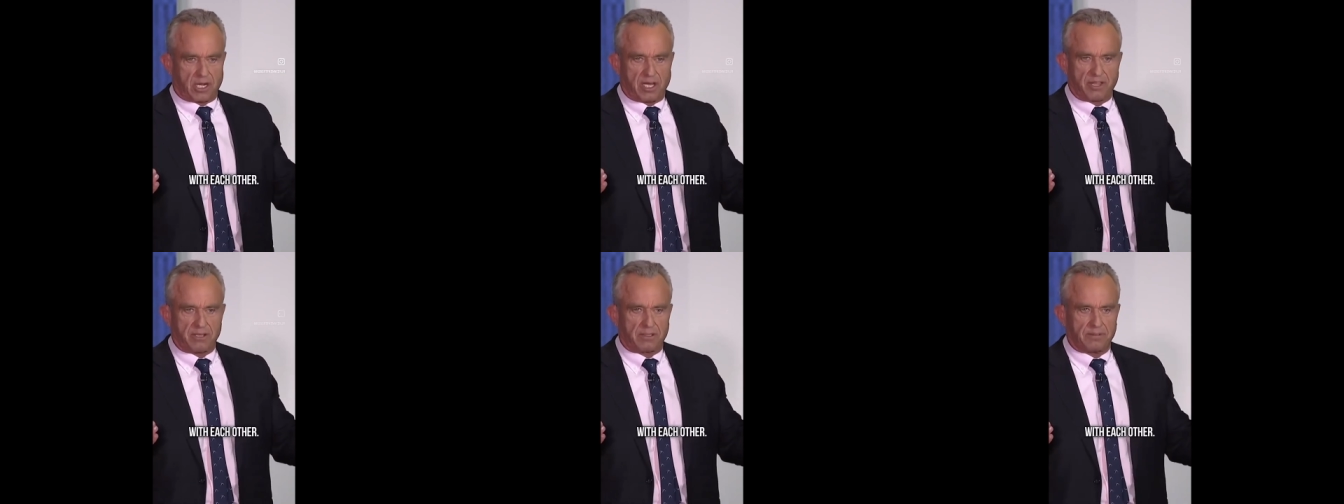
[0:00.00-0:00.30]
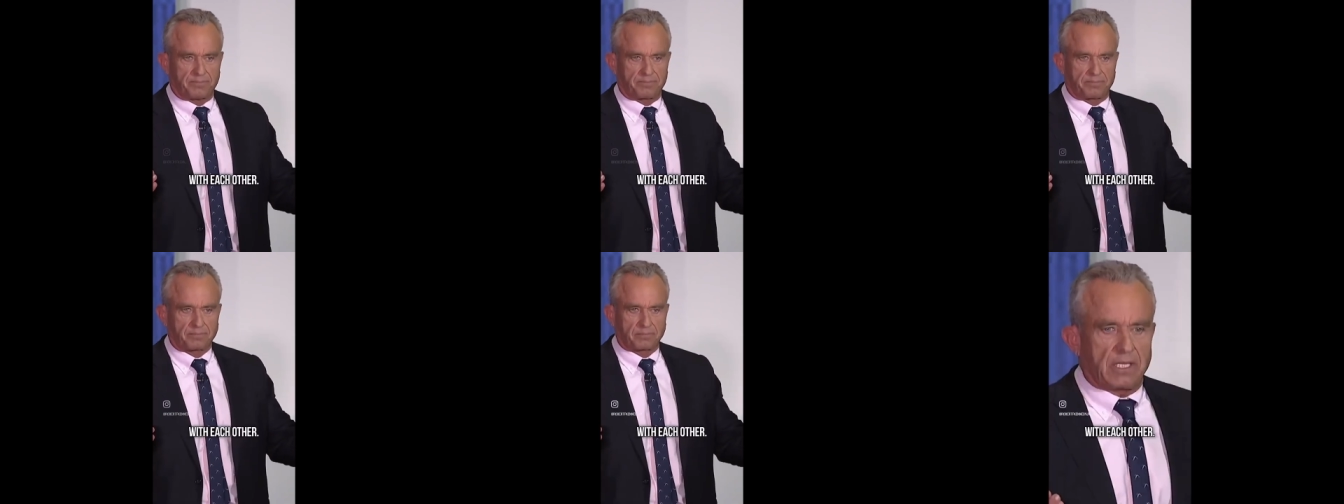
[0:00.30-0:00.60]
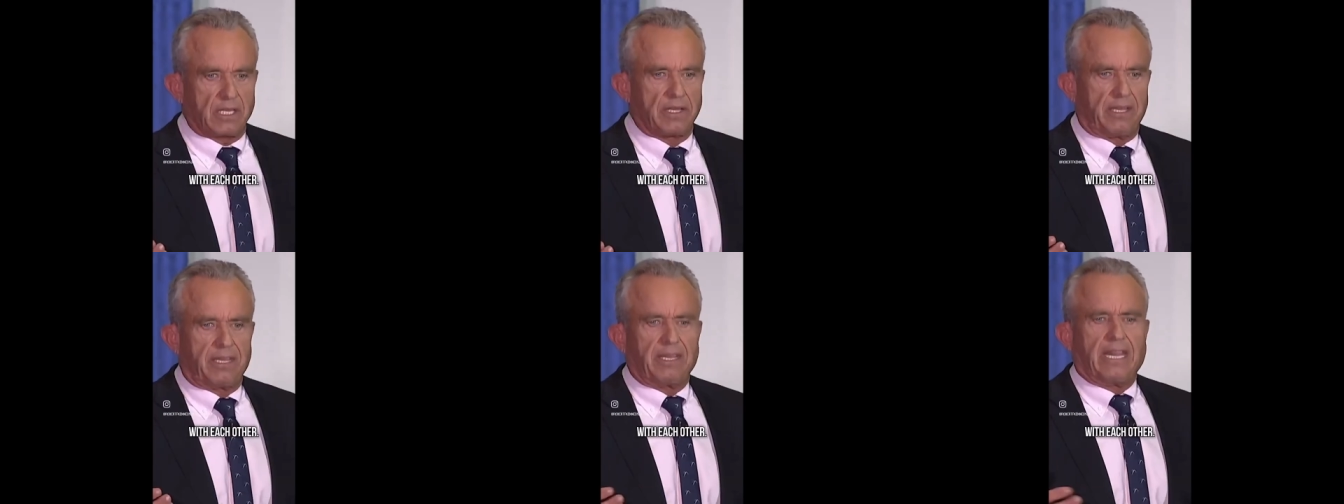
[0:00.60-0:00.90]

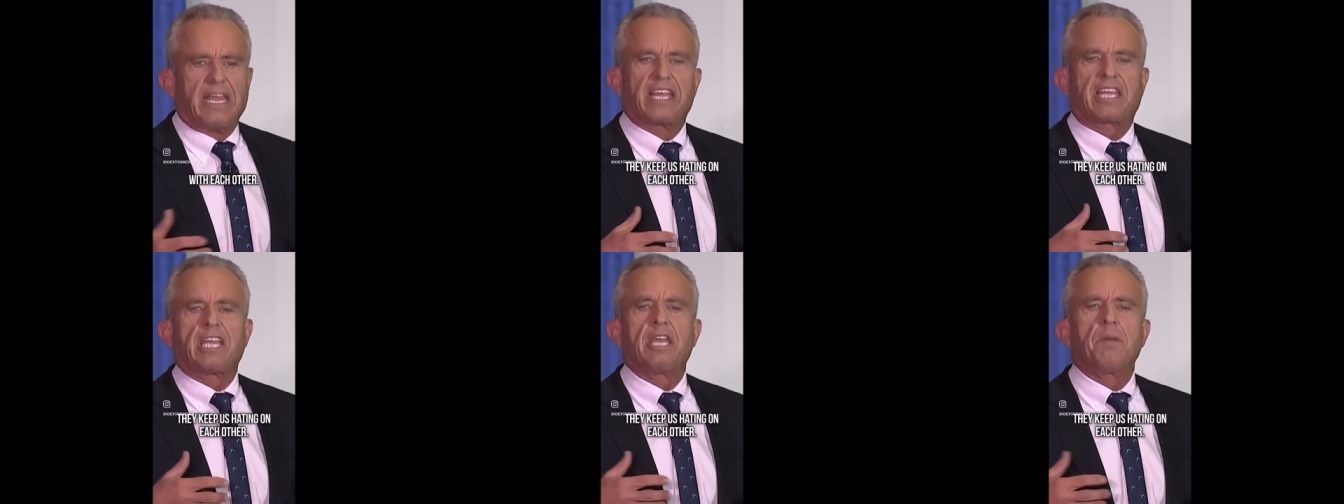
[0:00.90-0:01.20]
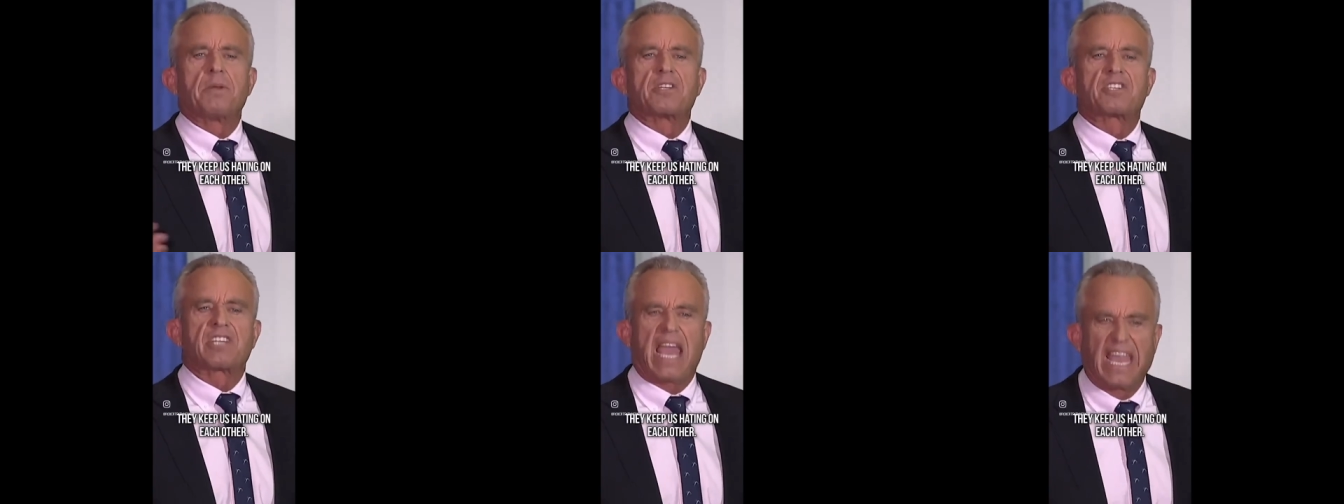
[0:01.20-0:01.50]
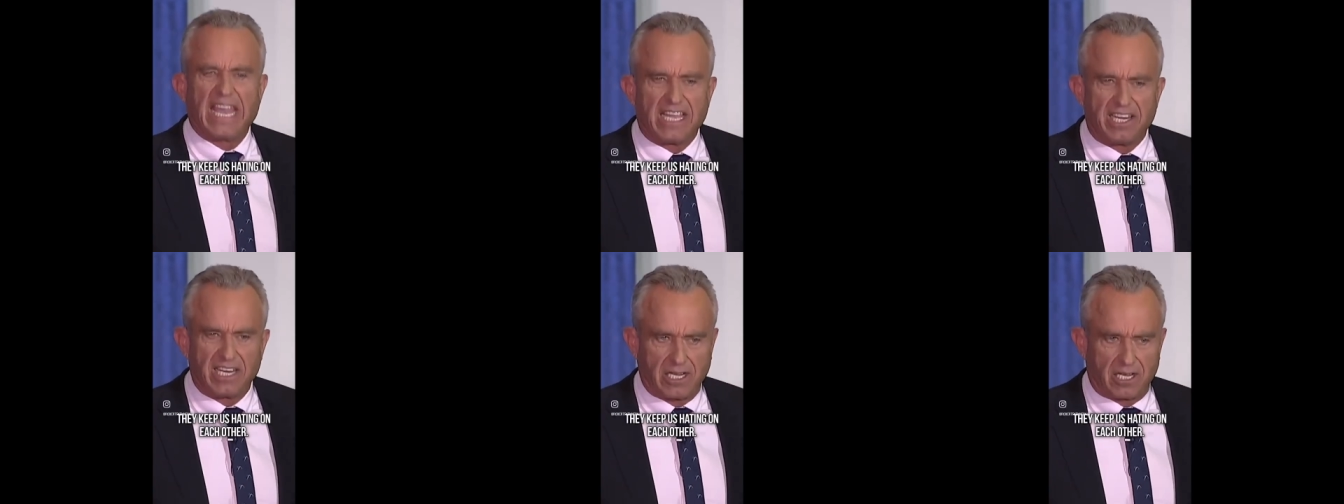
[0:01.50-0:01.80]
other. They keep us
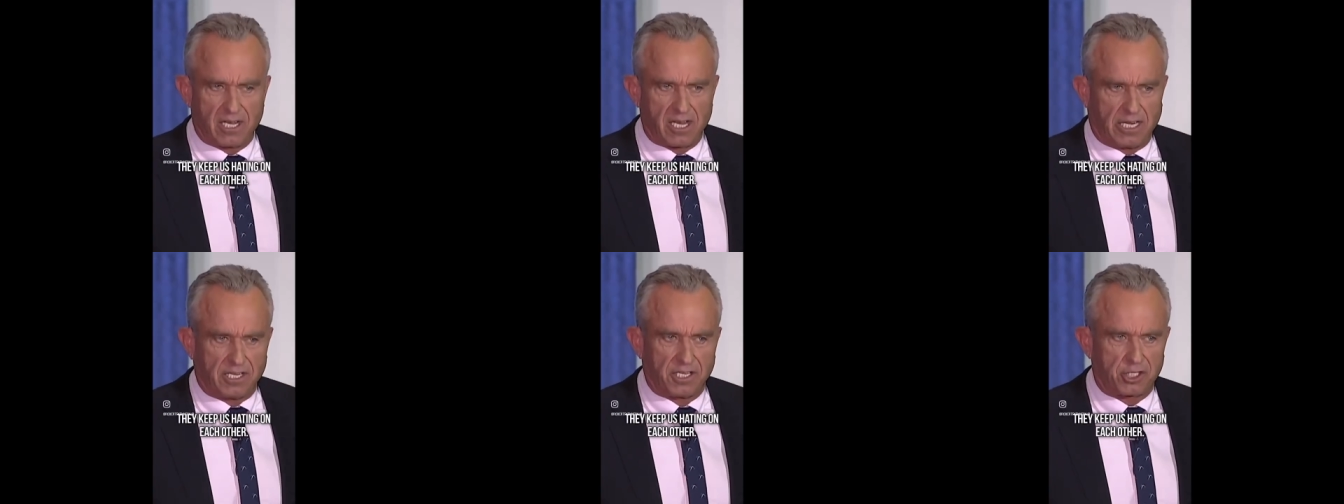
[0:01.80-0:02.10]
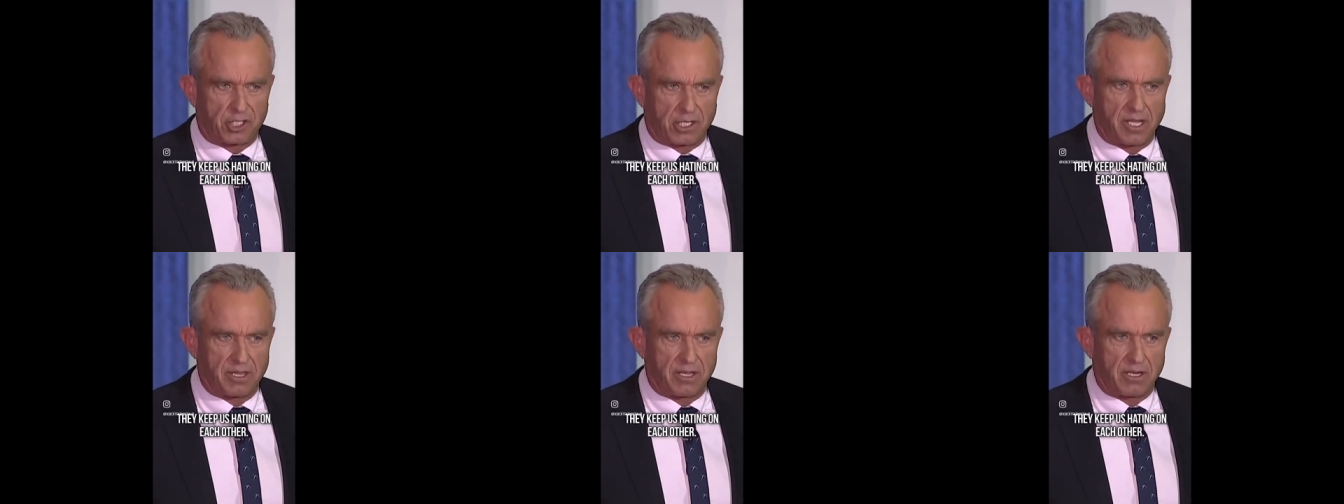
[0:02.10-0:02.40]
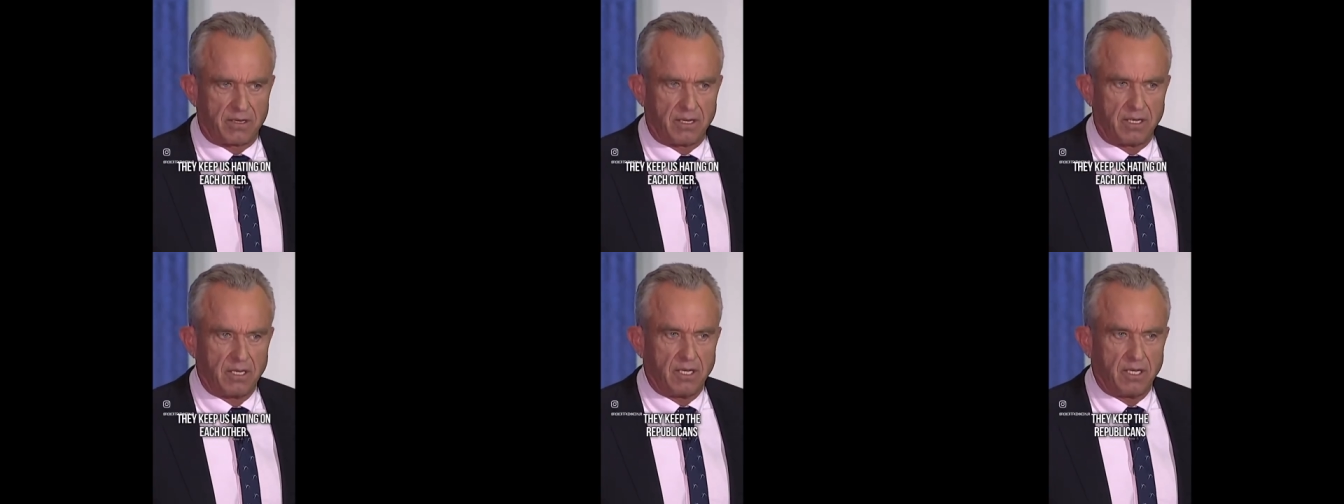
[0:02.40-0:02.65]
hating on each other.